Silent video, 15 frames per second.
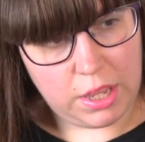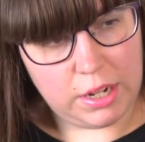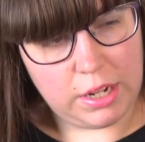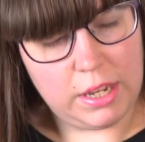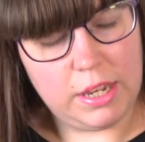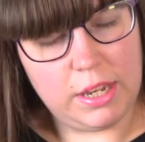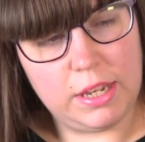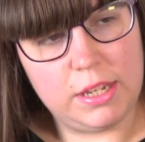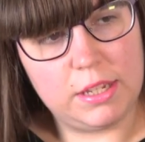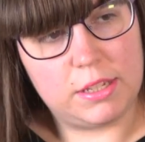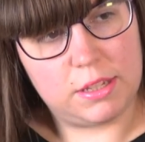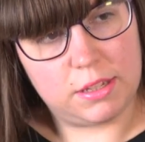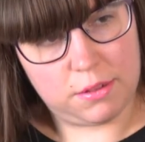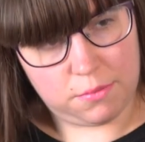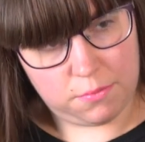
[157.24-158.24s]
And
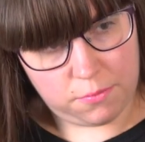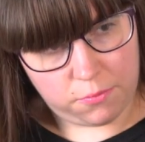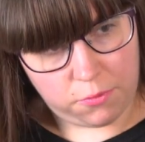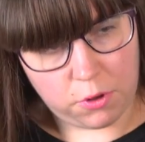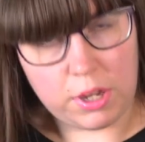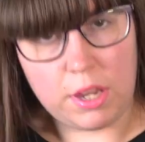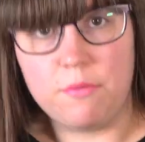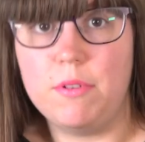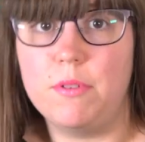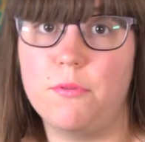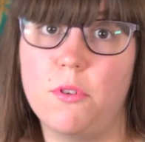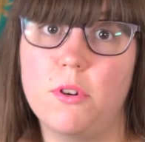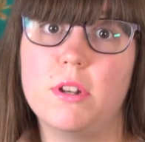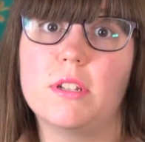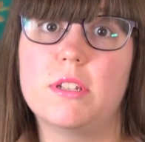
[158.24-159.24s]
he's forgiven
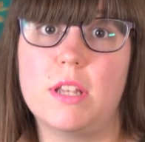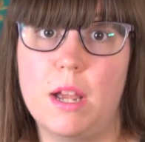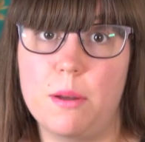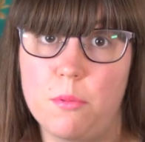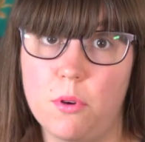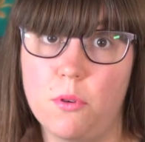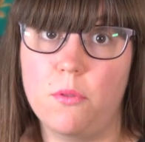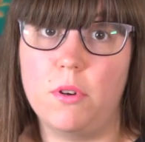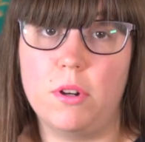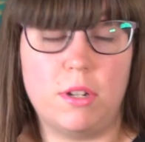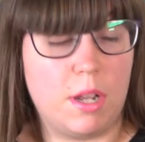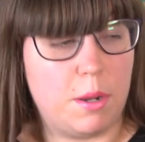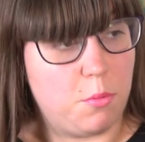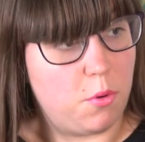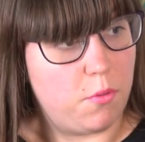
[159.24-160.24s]
for this time over and
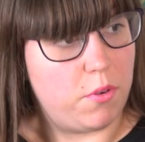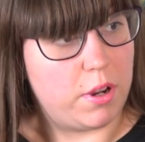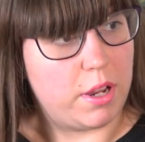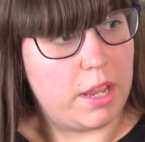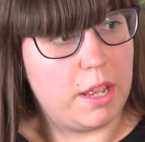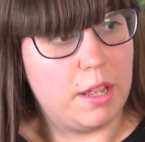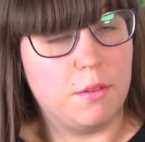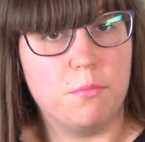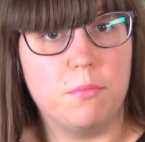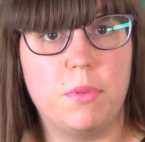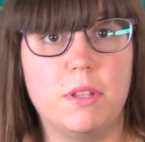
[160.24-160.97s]
time over again.